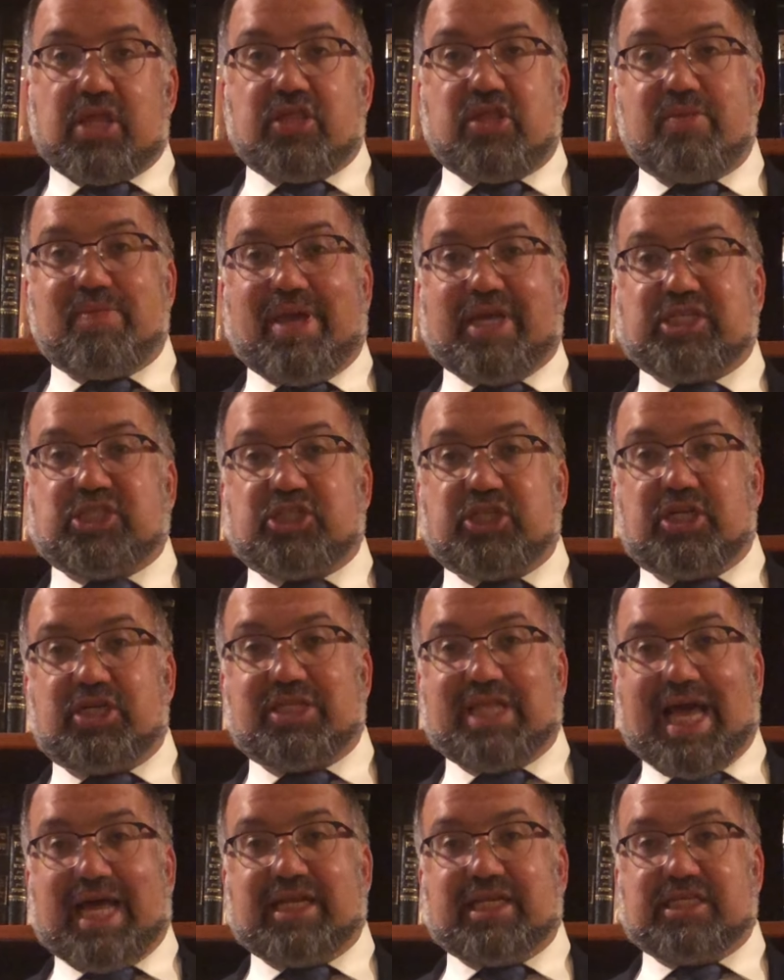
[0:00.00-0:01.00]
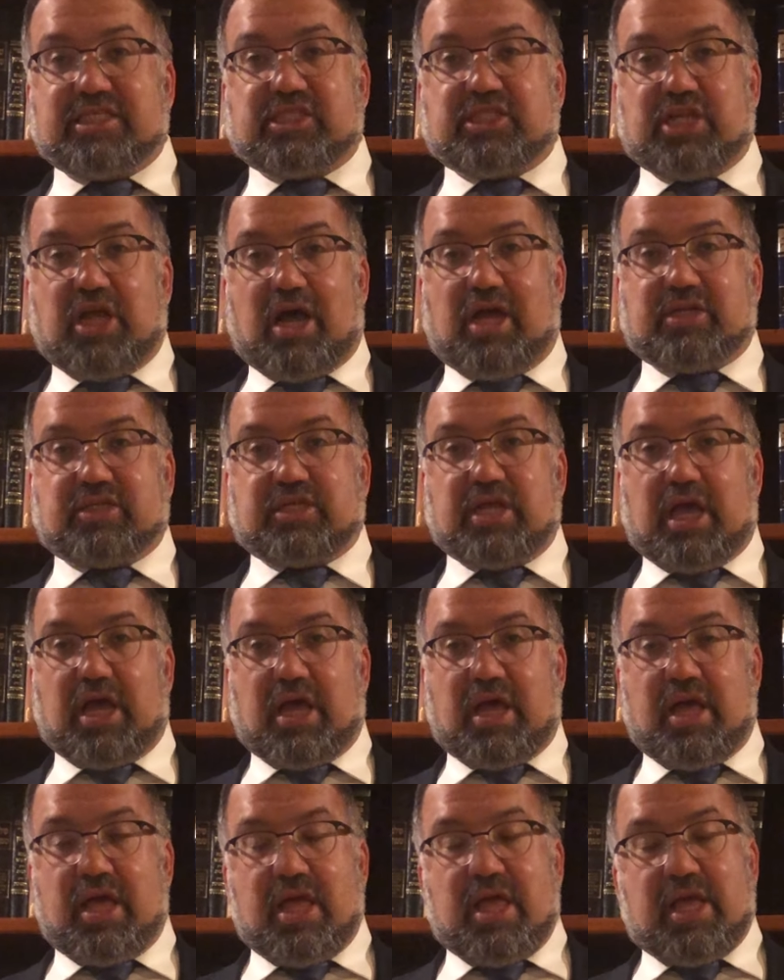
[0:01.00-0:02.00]
to make sure that it's not
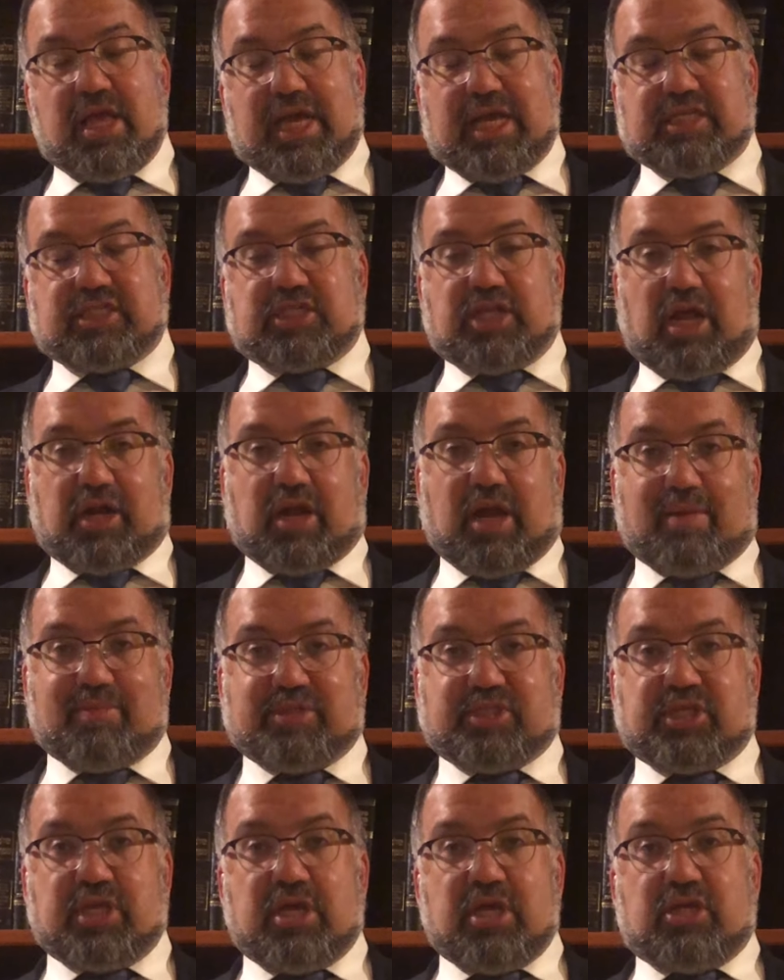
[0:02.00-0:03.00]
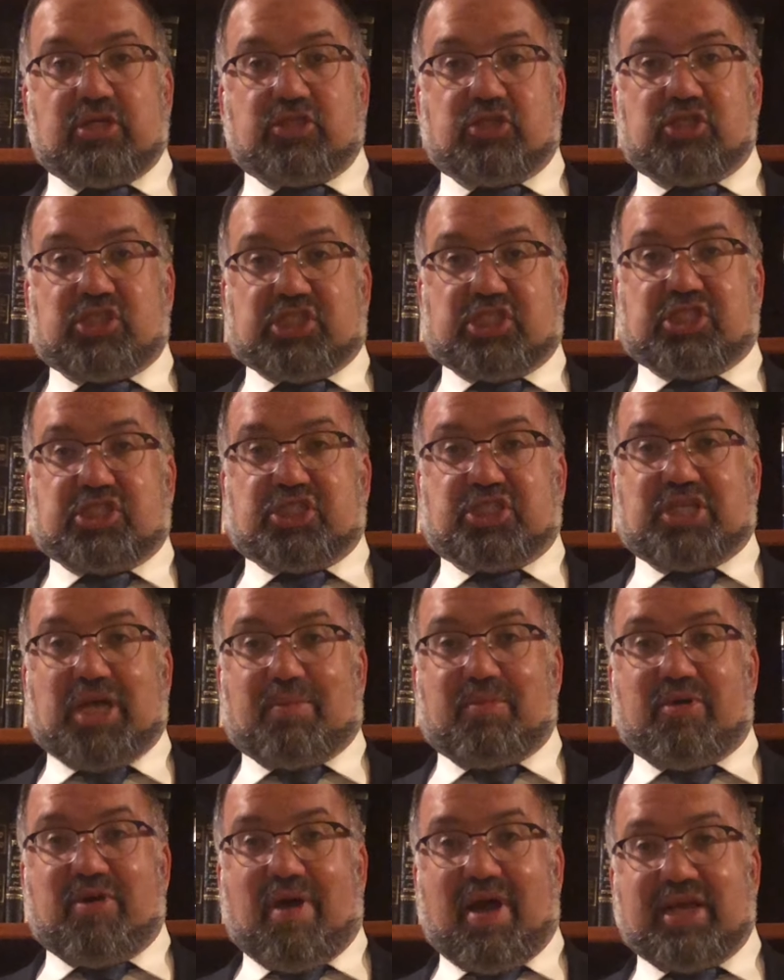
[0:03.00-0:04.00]
chametz. So just to
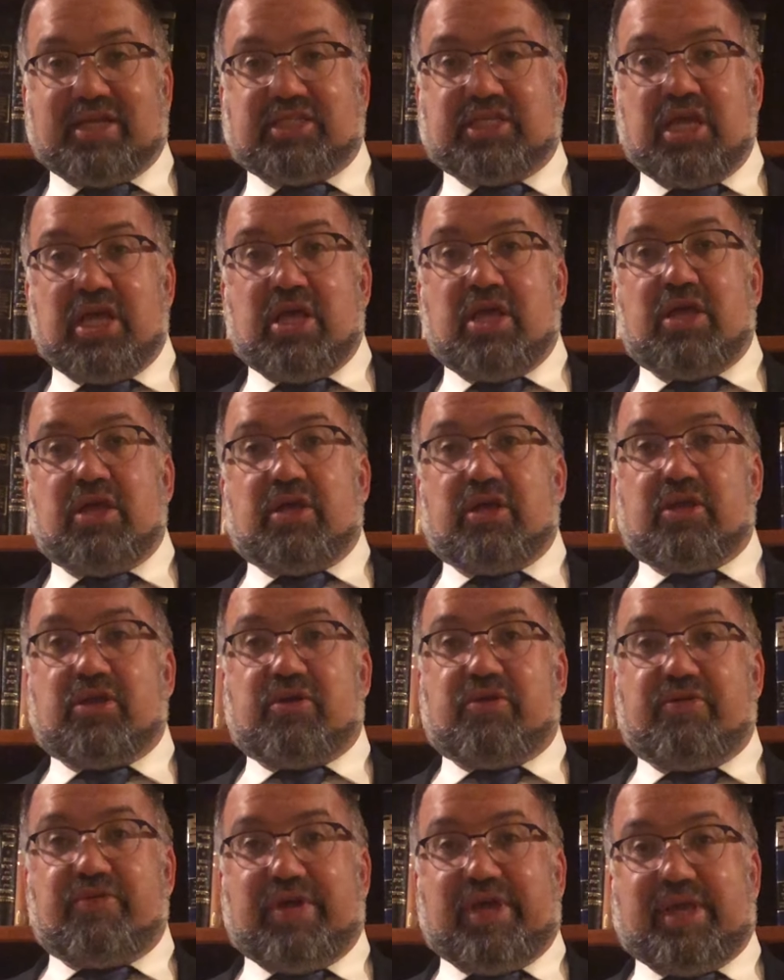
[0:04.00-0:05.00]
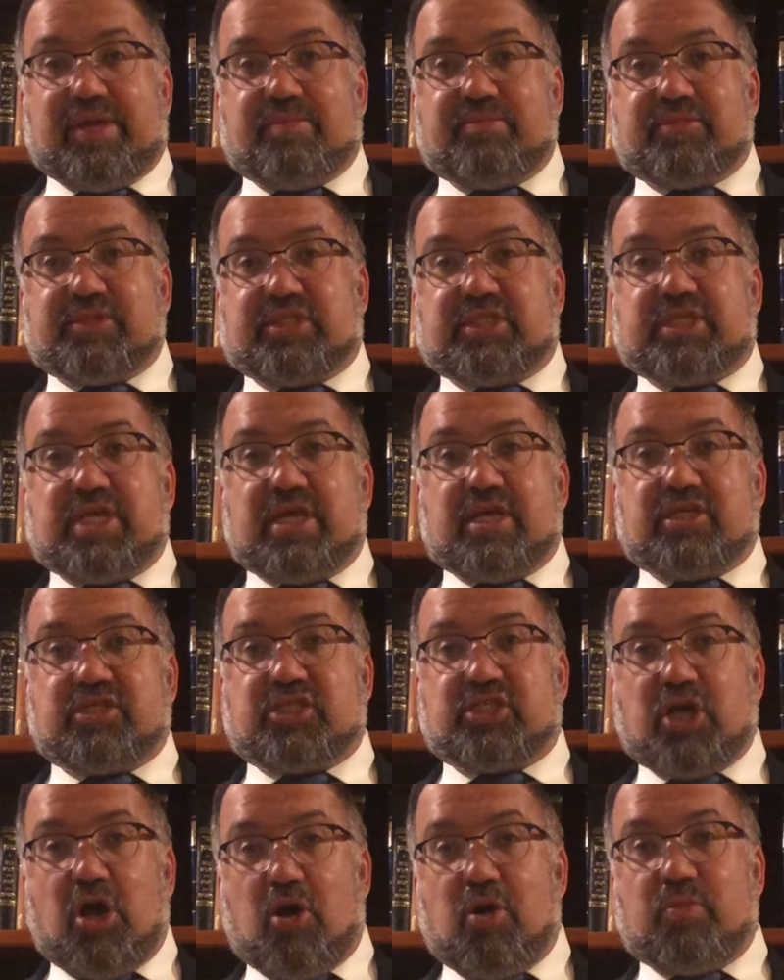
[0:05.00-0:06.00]
summarize, creams,
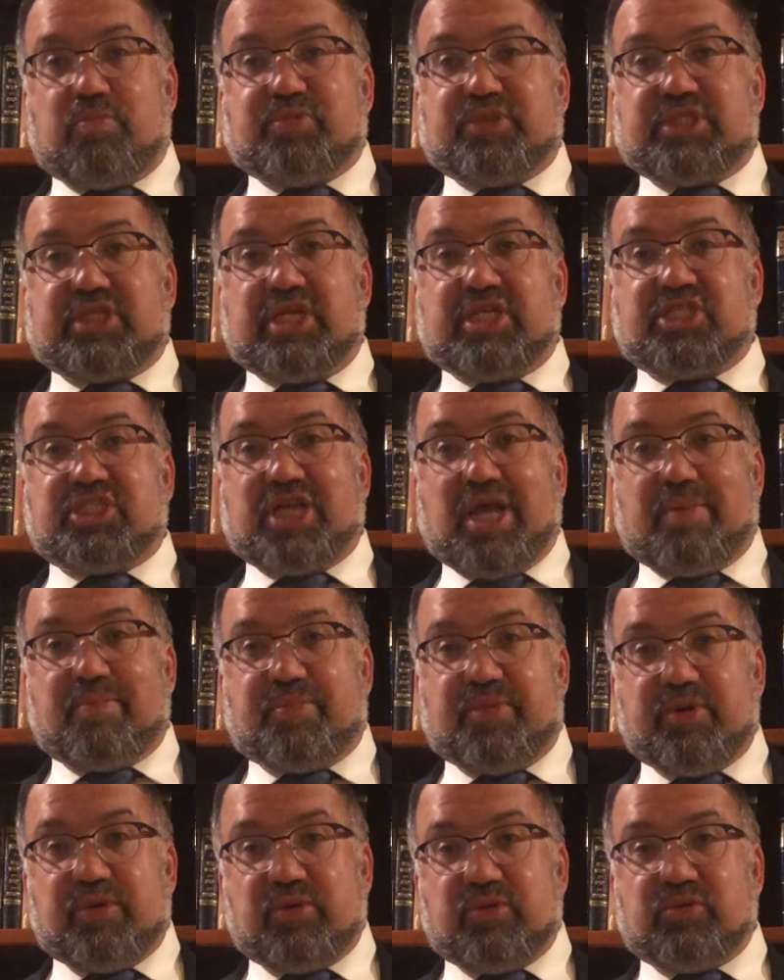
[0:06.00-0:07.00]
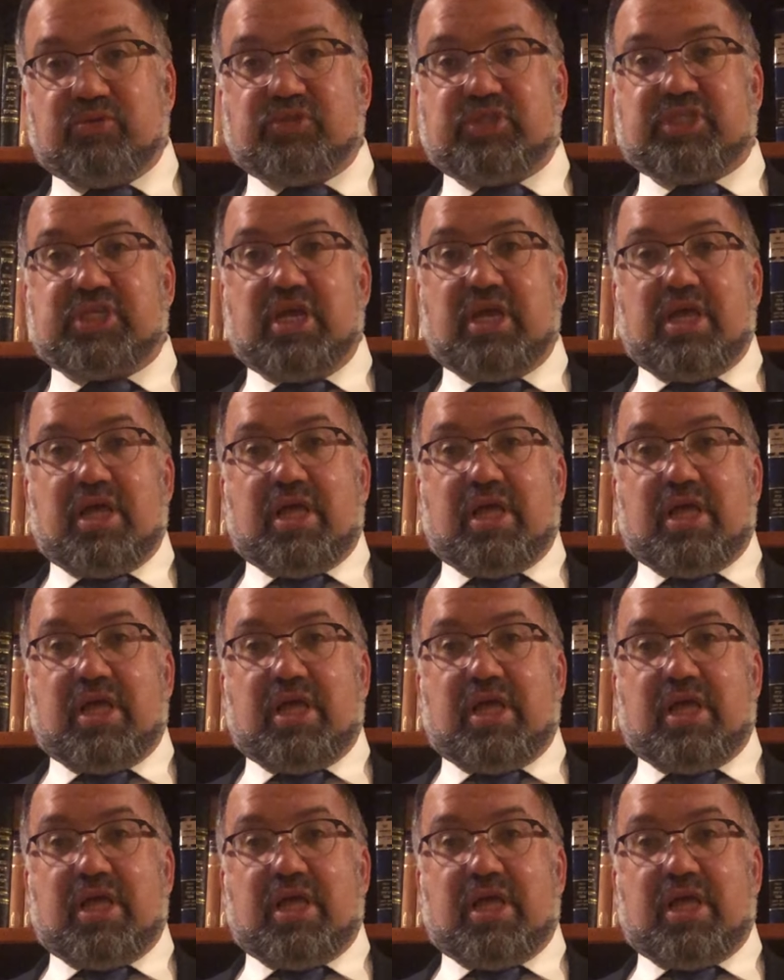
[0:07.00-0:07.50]
soaps, shampoos,